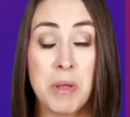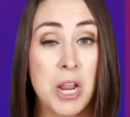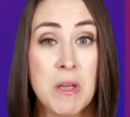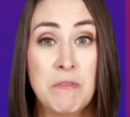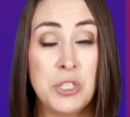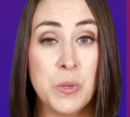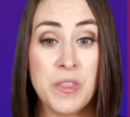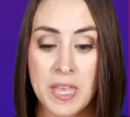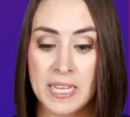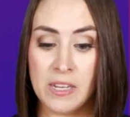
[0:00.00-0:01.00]
I don't have to do
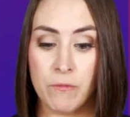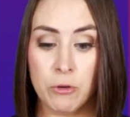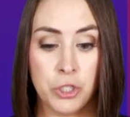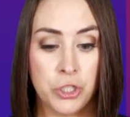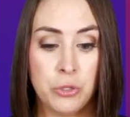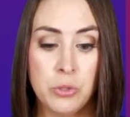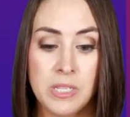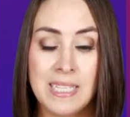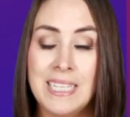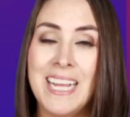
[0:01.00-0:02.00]
anything except for choose
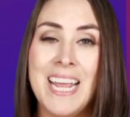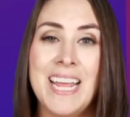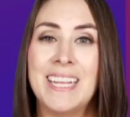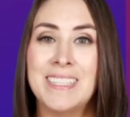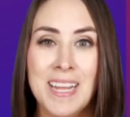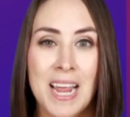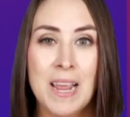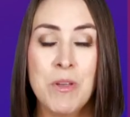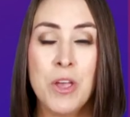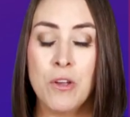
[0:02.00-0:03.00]
the day and
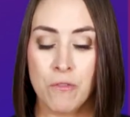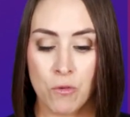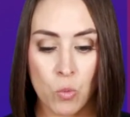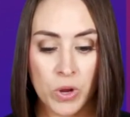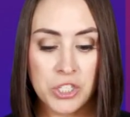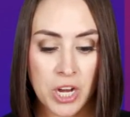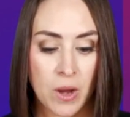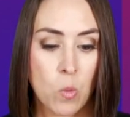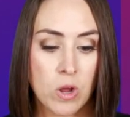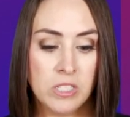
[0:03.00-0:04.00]
time for which I
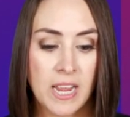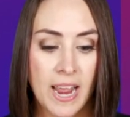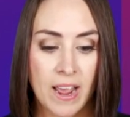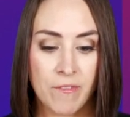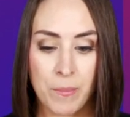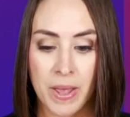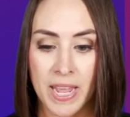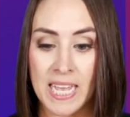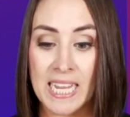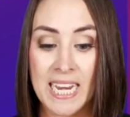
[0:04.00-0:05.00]
want to have my
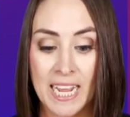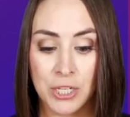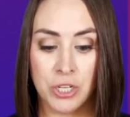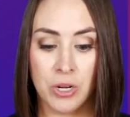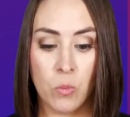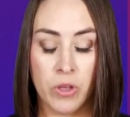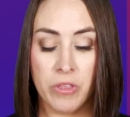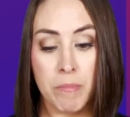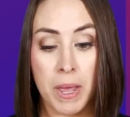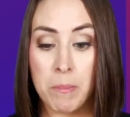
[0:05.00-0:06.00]
connection
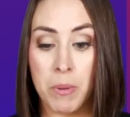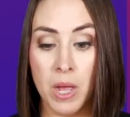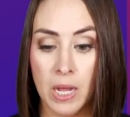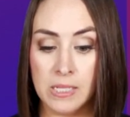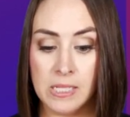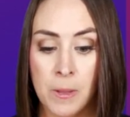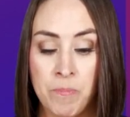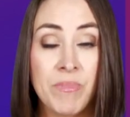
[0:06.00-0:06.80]
with my boss.